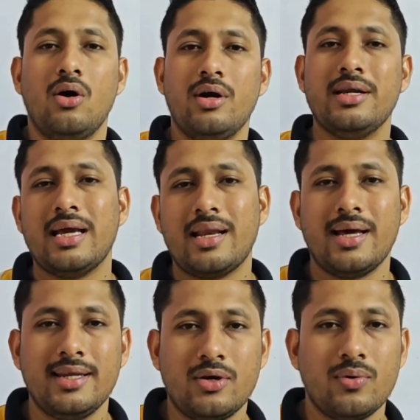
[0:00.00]
or real
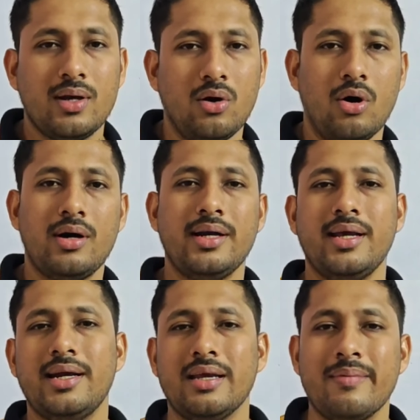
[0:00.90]
unequal or
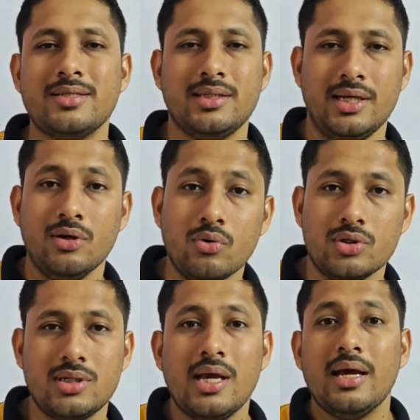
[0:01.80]
they are imaginary
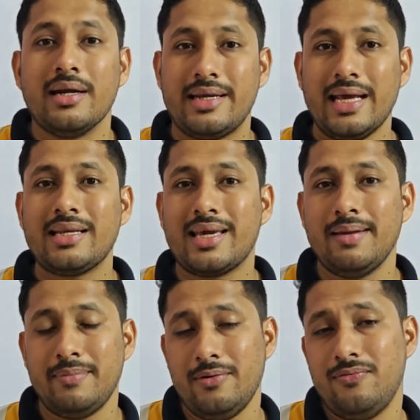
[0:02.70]
roots, that
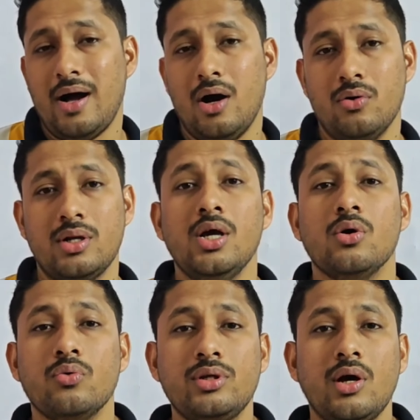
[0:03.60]
can be
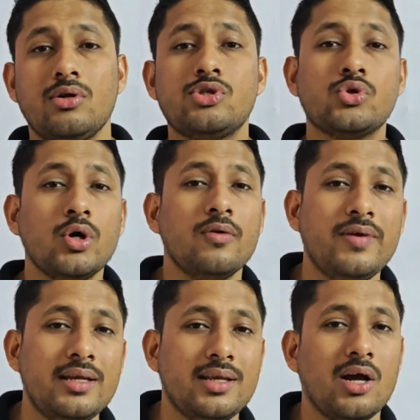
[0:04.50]
found without
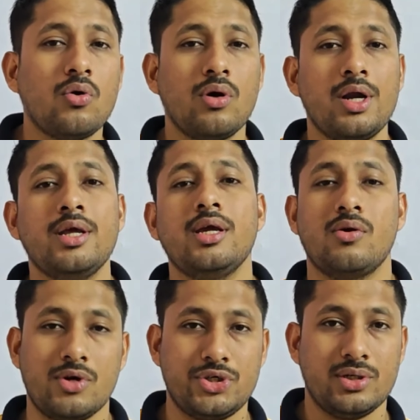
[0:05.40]
solving the quadratic
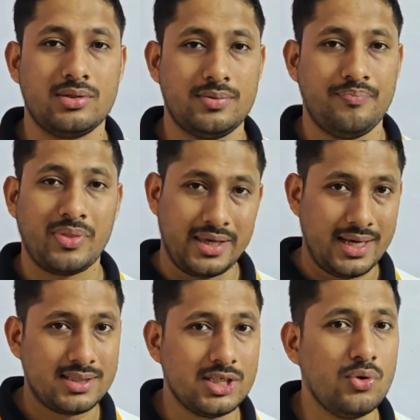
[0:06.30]
equations.
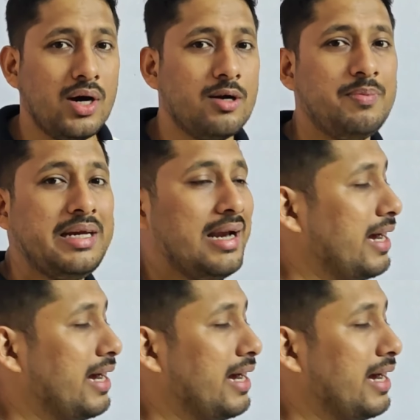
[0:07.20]
Yes, you heard me